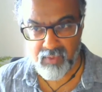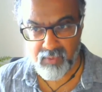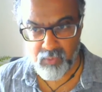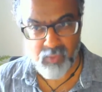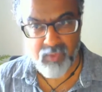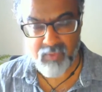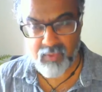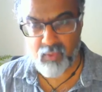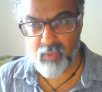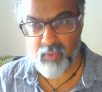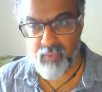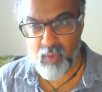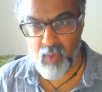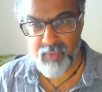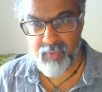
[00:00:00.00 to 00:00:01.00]
You just
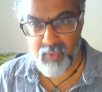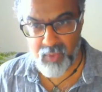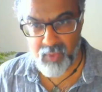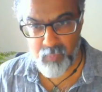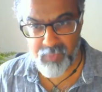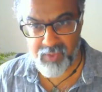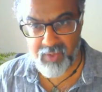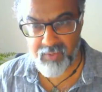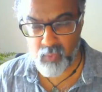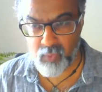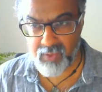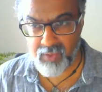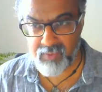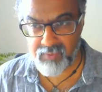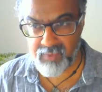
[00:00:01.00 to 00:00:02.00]
form a human rights
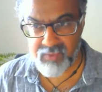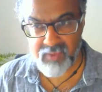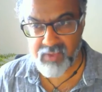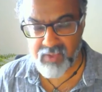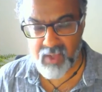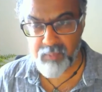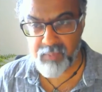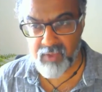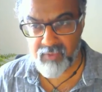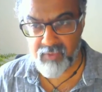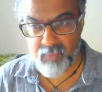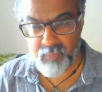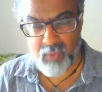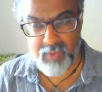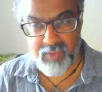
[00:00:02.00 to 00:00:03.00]
organization and campaign
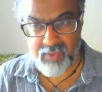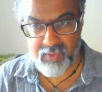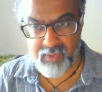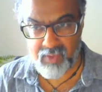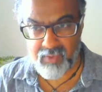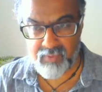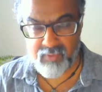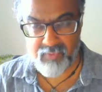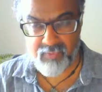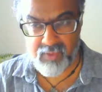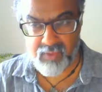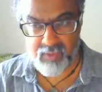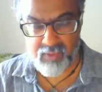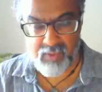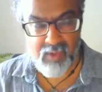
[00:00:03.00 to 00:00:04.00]
for political rights of
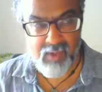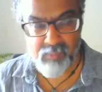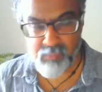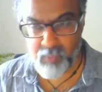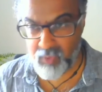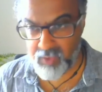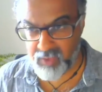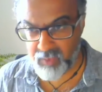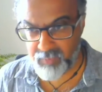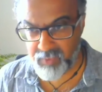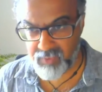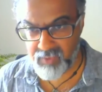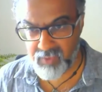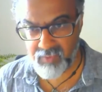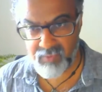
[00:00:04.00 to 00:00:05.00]
the political
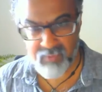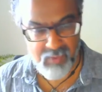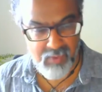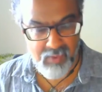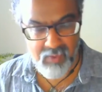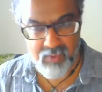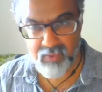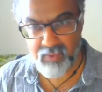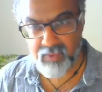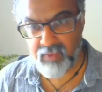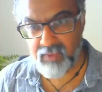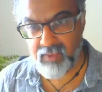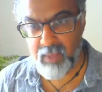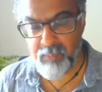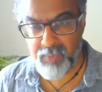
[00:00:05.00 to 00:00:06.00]
prisoners,
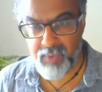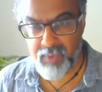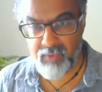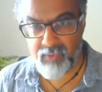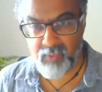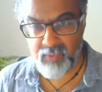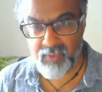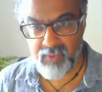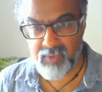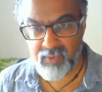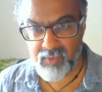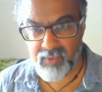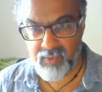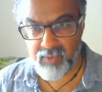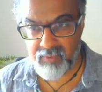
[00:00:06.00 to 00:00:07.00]
campaign for the
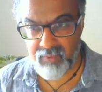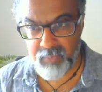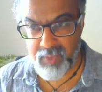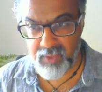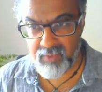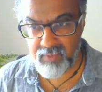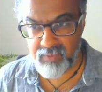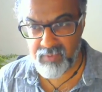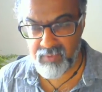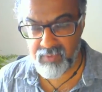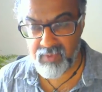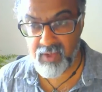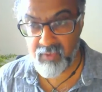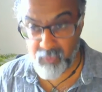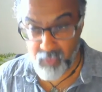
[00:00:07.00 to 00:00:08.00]
disappearances.
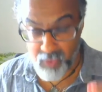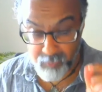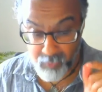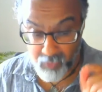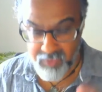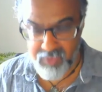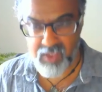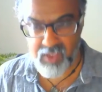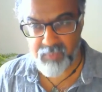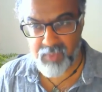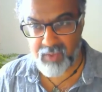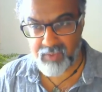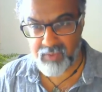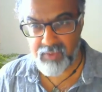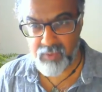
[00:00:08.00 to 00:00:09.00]
If you are a political
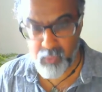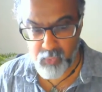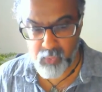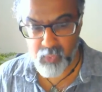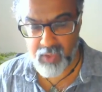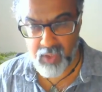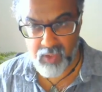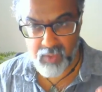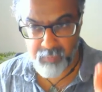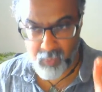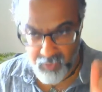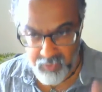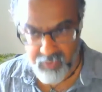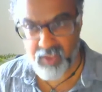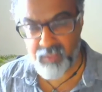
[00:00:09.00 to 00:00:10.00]
party, you should take a
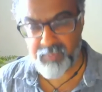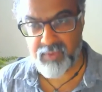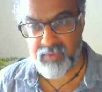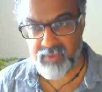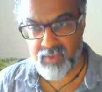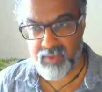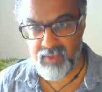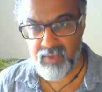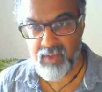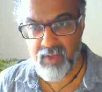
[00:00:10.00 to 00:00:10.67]
political position